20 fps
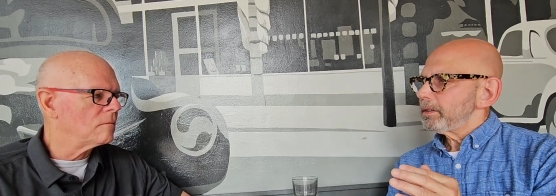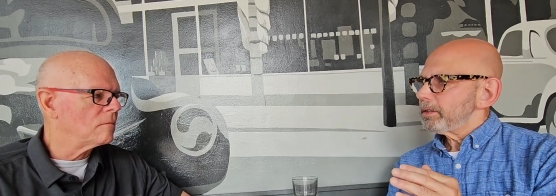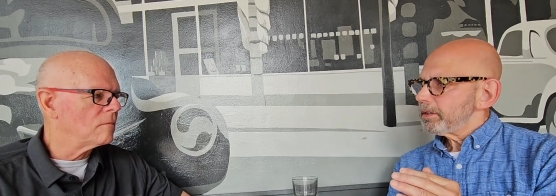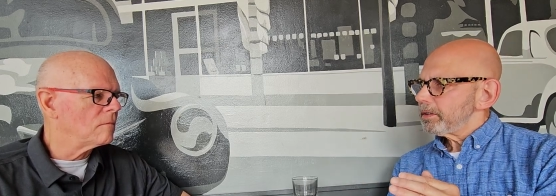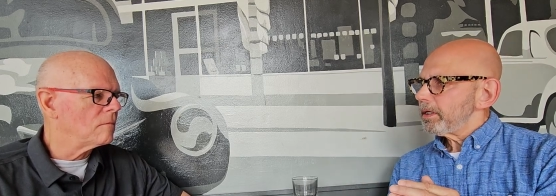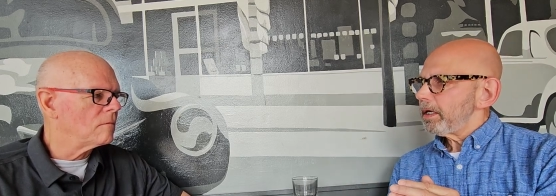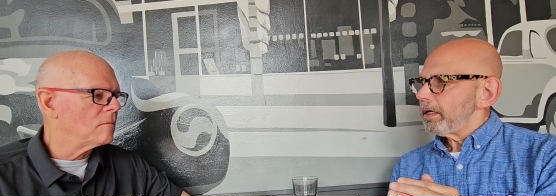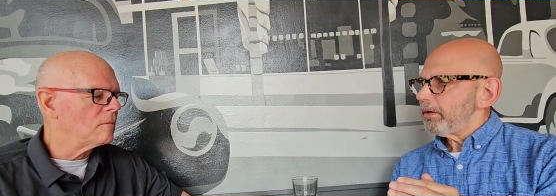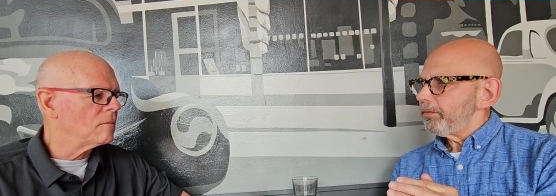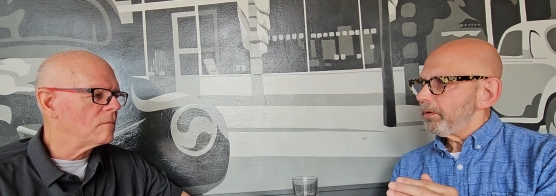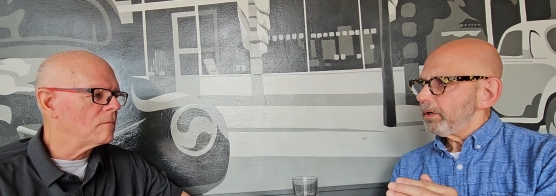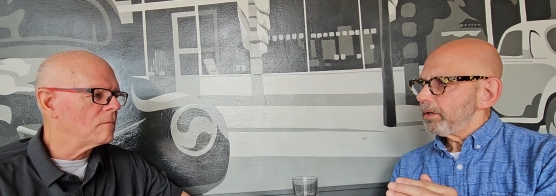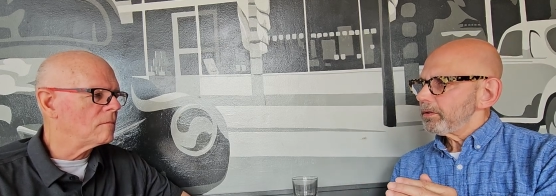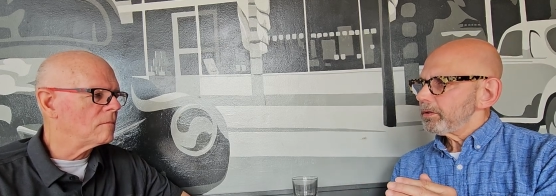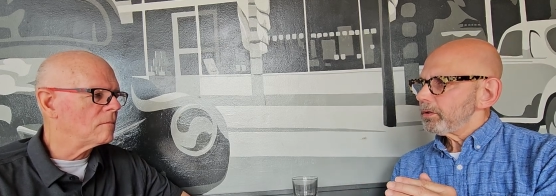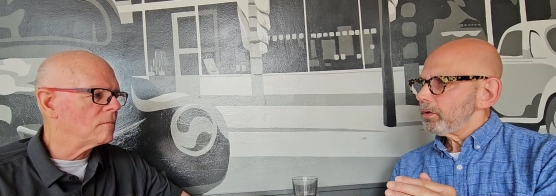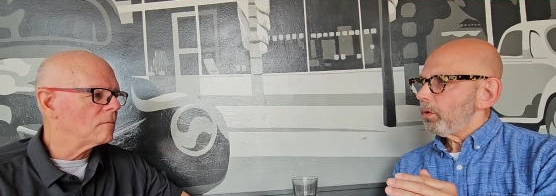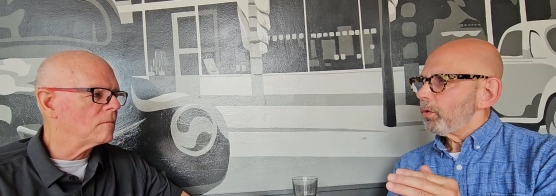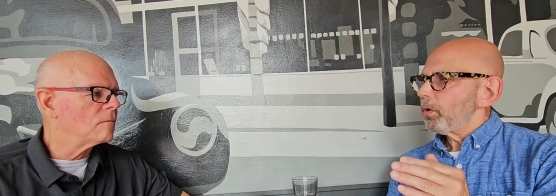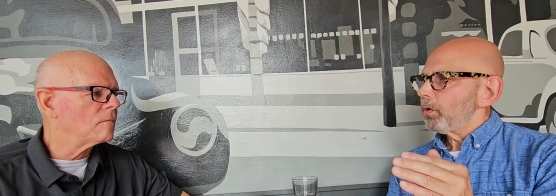Speaker 1: save
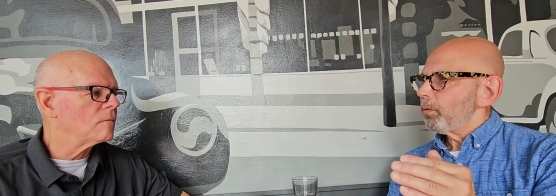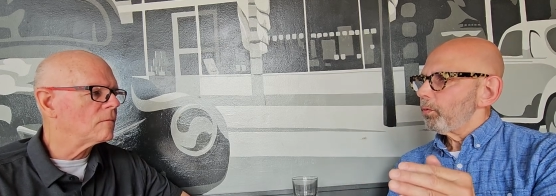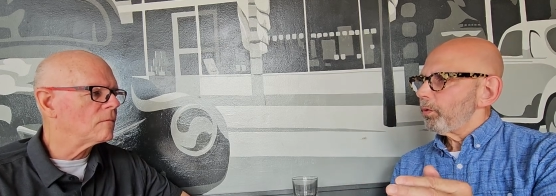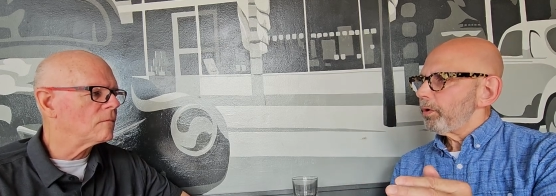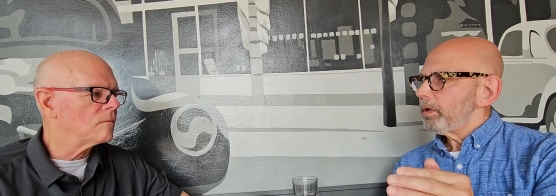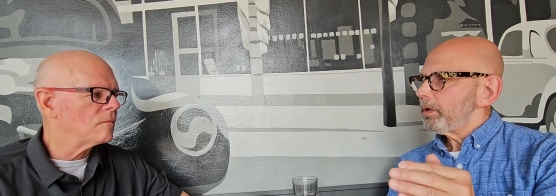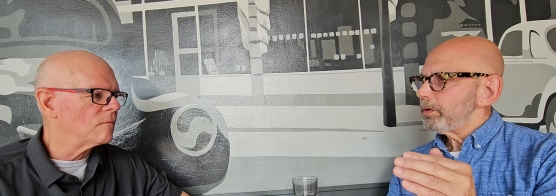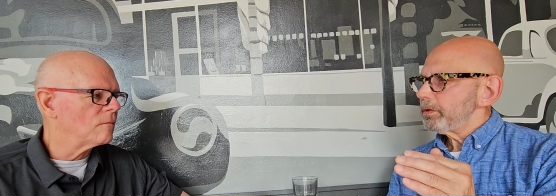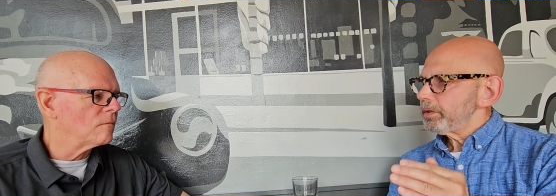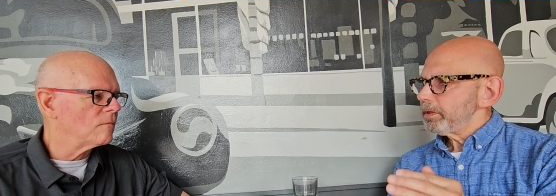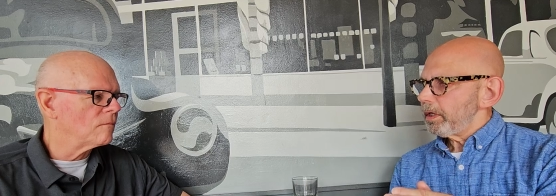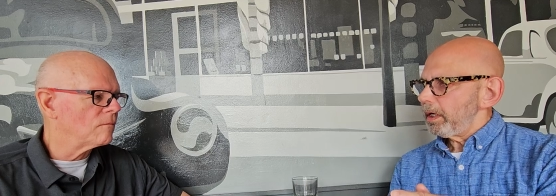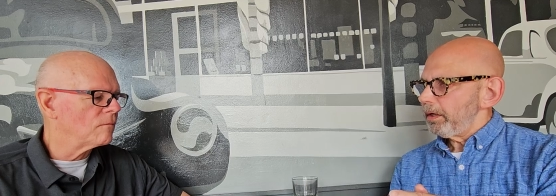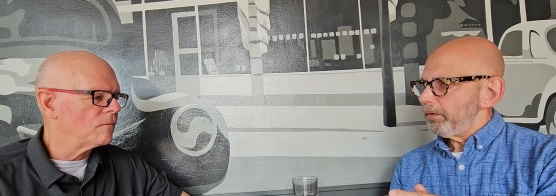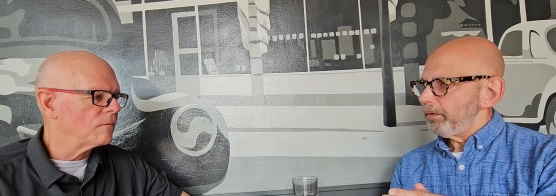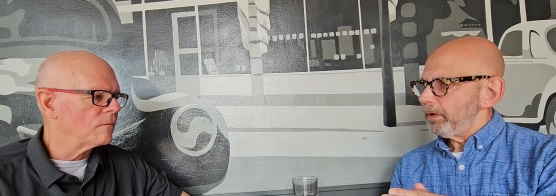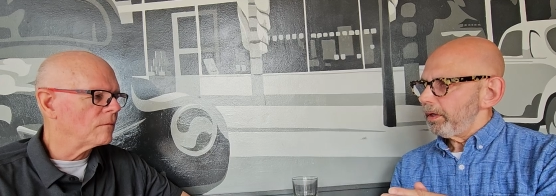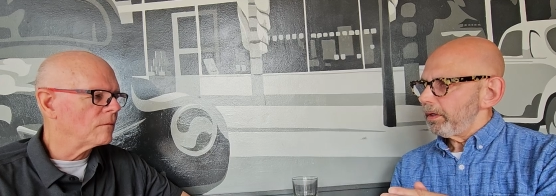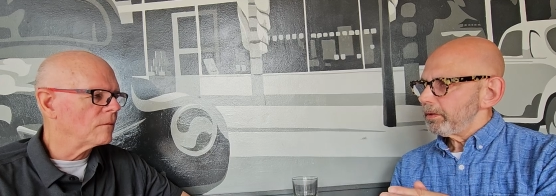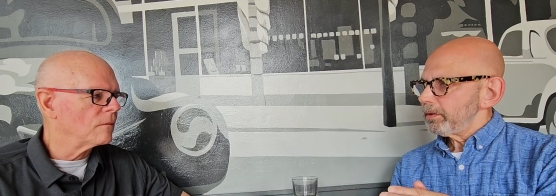us or will save
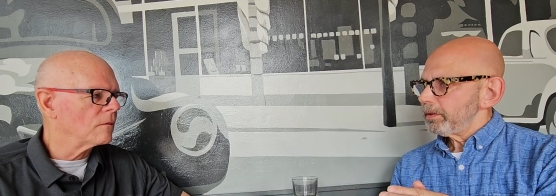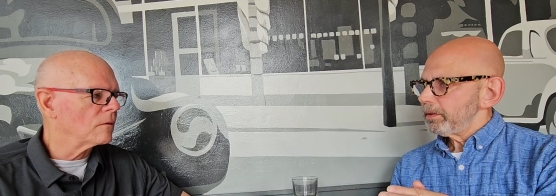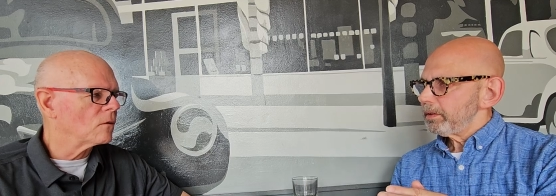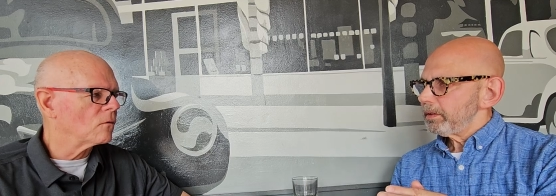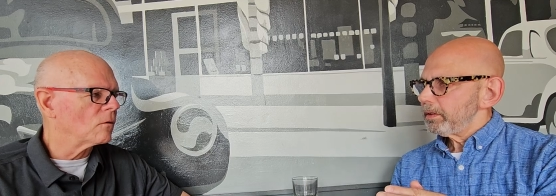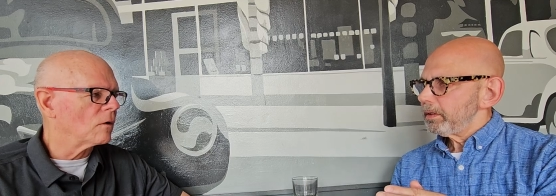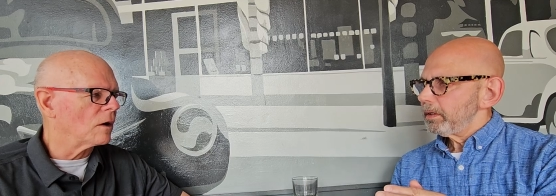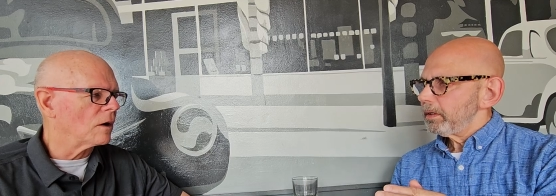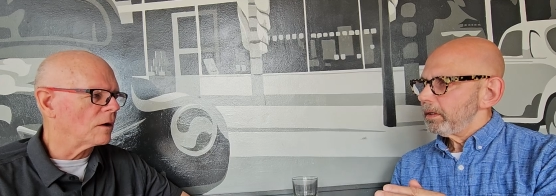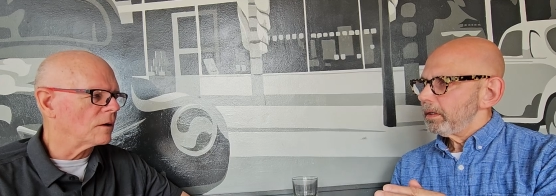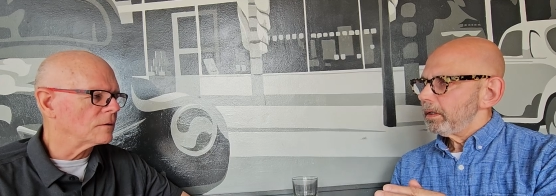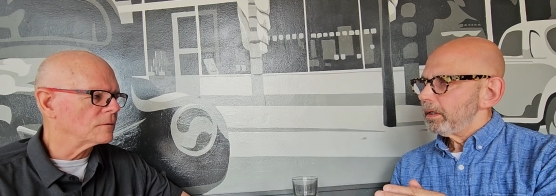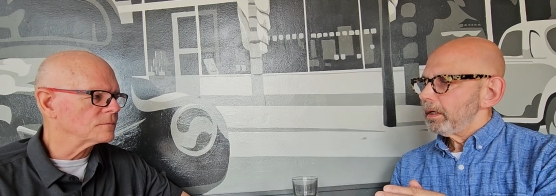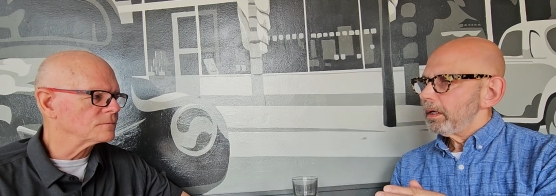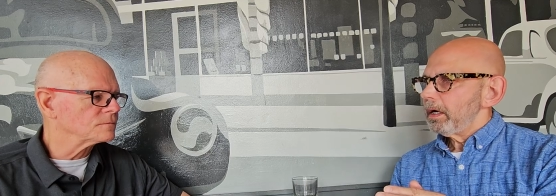us. Right.